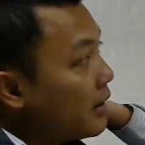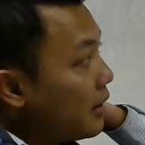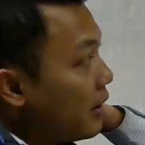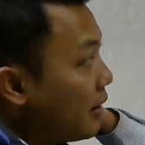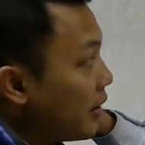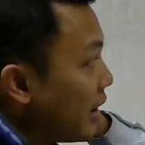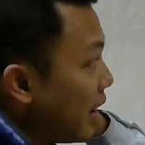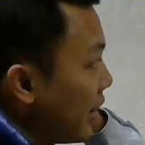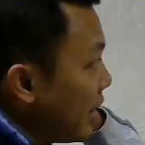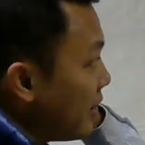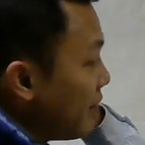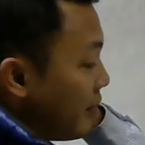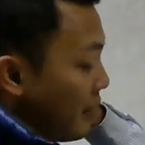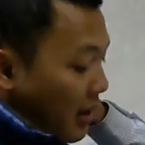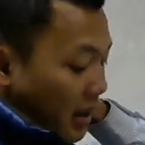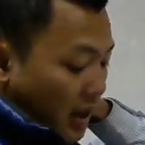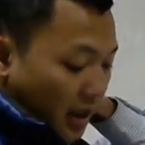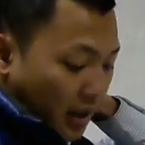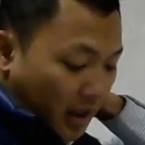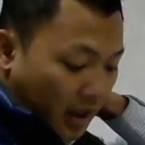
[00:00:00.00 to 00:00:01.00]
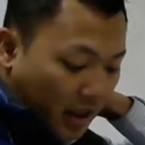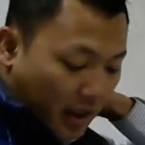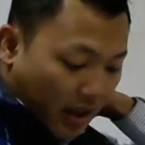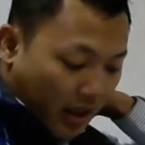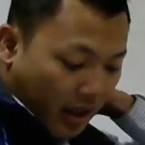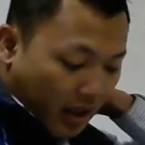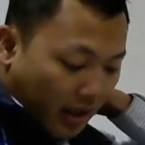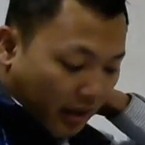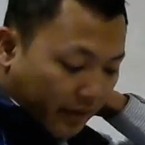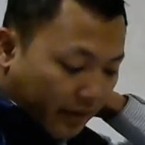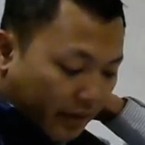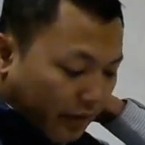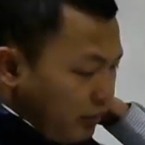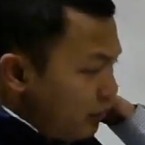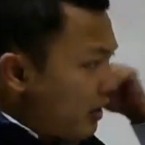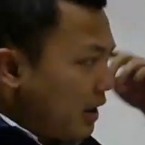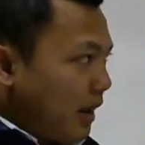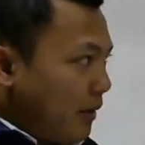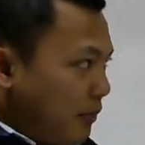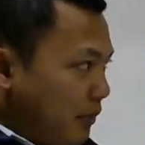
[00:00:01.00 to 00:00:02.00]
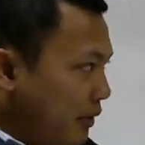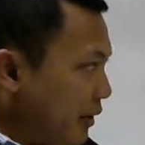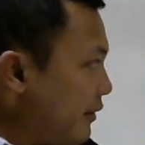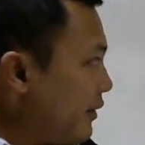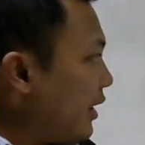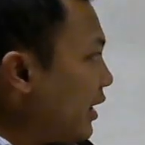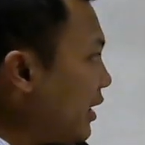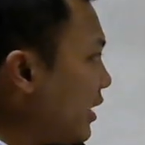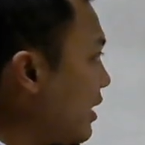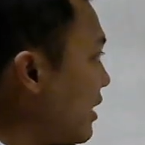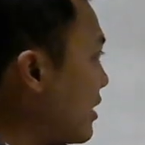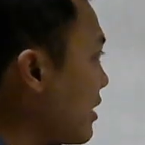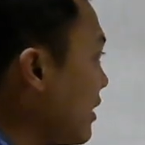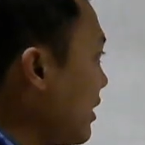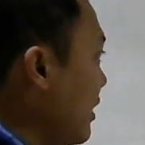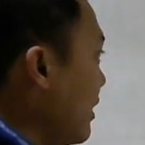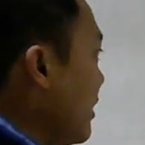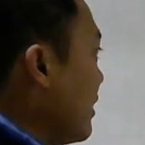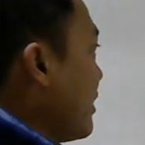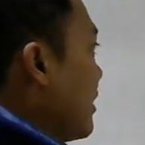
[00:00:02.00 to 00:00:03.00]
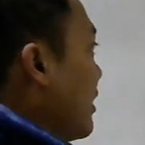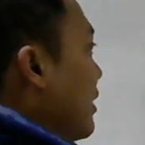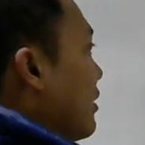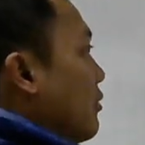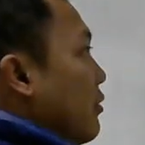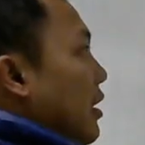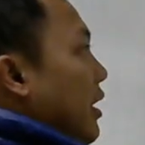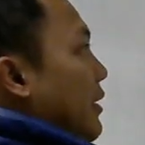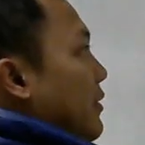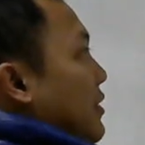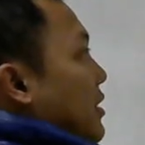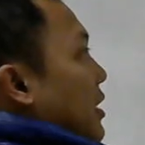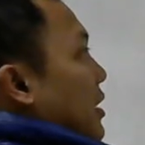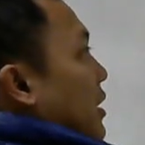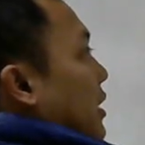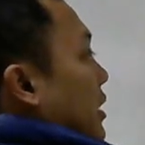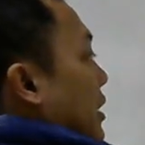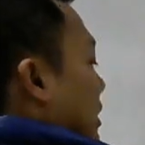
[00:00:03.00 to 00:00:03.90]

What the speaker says: Okay, we can prove that easily, and we have seen in